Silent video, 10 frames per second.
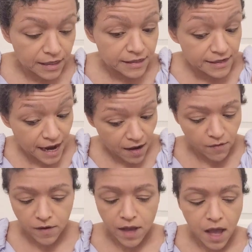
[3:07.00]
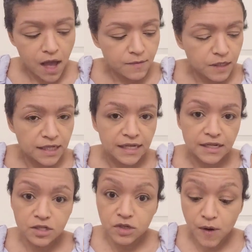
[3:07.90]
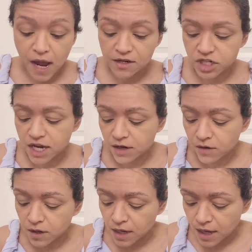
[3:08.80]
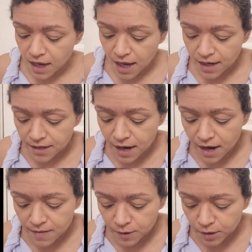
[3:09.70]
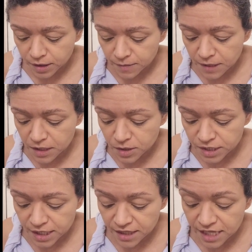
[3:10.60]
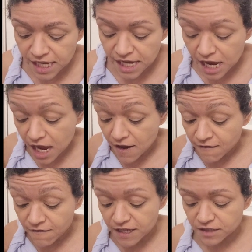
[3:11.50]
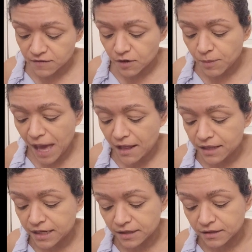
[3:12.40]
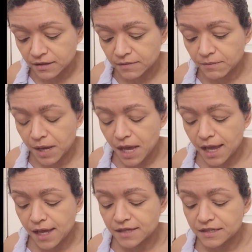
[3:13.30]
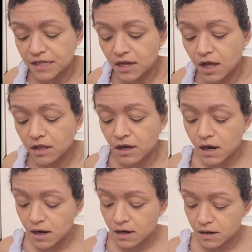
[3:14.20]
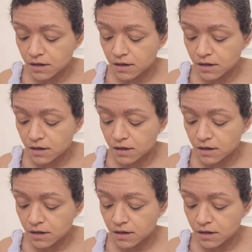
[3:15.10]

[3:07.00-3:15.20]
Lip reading: Okay, now I'm going to get into eyeshadow. And I'm going to be using the Festival palette by C Color.